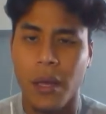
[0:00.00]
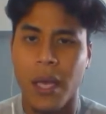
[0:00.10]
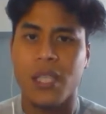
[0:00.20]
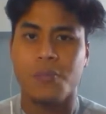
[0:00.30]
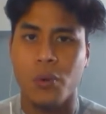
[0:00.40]

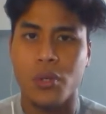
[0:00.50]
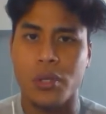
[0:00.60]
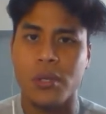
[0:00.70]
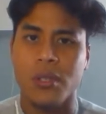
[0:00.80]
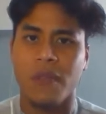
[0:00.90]

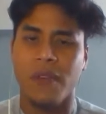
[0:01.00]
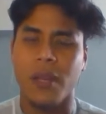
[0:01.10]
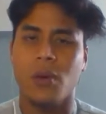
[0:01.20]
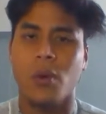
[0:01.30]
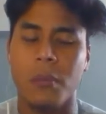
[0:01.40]
expose yourself and
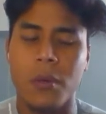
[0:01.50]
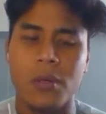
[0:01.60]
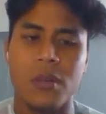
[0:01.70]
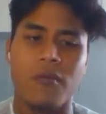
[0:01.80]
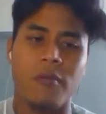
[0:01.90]
equip
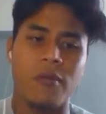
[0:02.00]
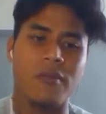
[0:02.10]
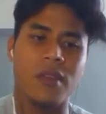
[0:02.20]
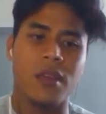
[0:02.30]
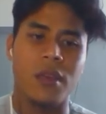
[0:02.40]
yourself
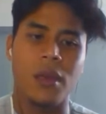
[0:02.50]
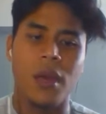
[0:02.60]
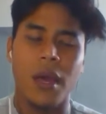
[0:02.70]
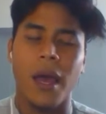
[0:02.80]
with the